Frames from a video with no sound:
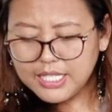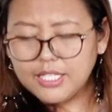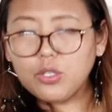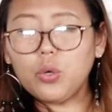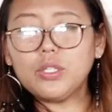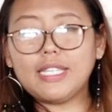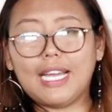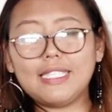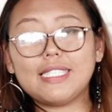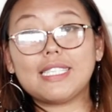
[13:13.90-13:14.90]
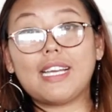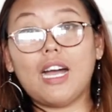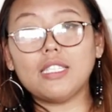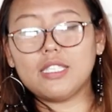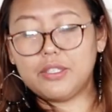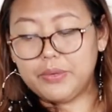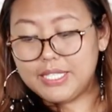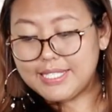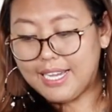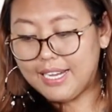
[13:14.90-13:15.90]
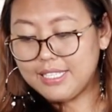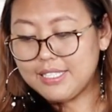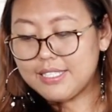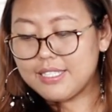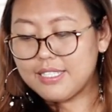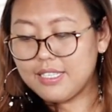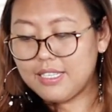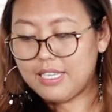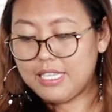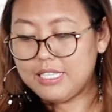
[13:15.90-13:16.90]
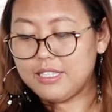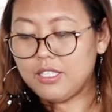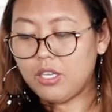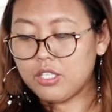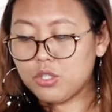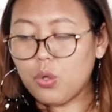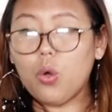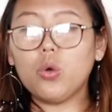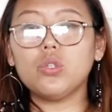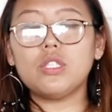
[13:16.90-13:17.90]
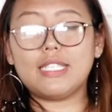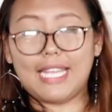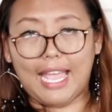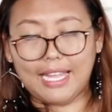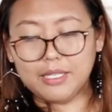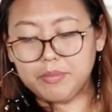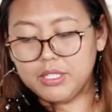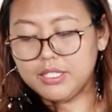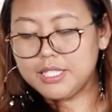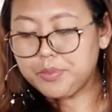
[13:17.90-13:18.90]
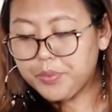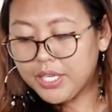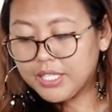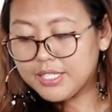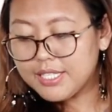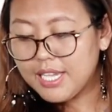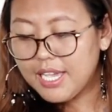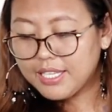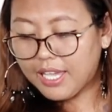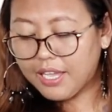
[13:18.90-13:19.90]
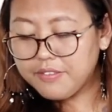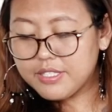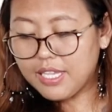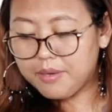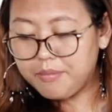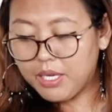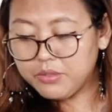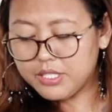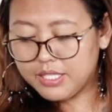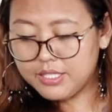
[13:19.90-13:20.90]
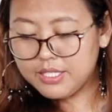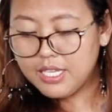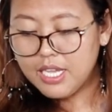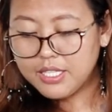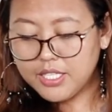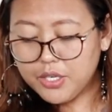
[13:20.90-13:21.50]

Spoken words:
thought that God resides in stones, animals, springs, caves, and mountains. They